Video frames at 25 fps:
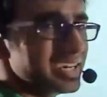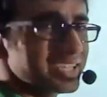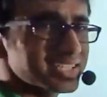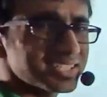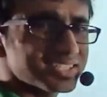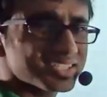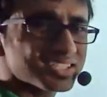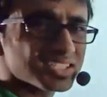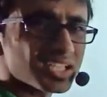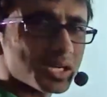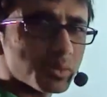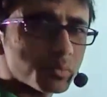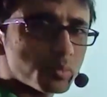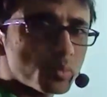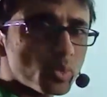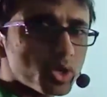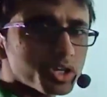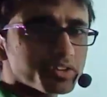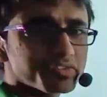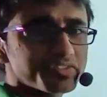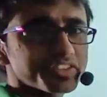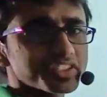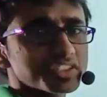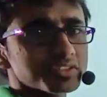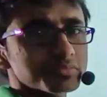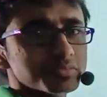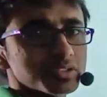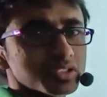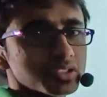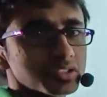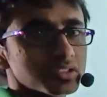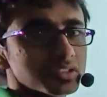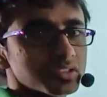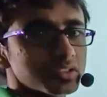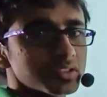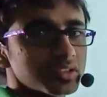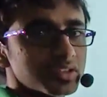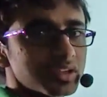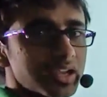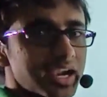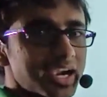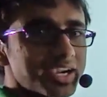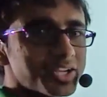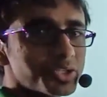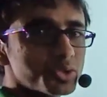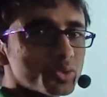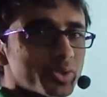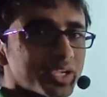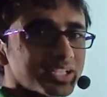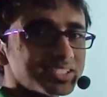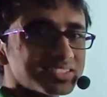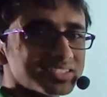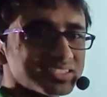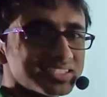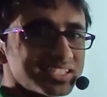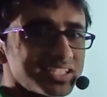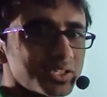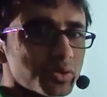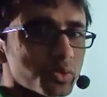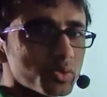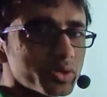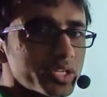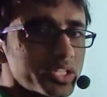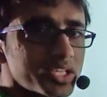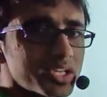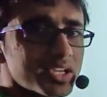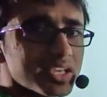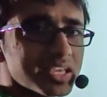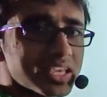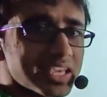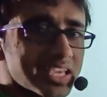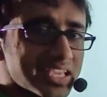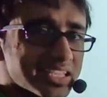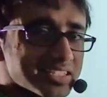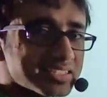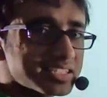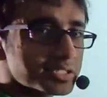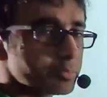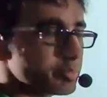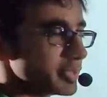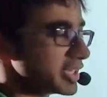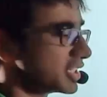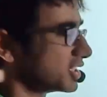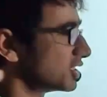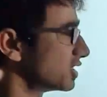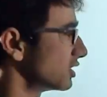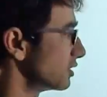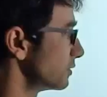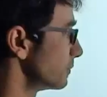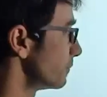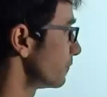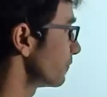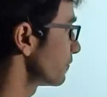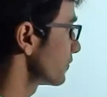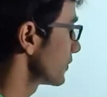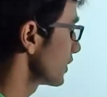It is somewhat visible and you can see only a hazy picture.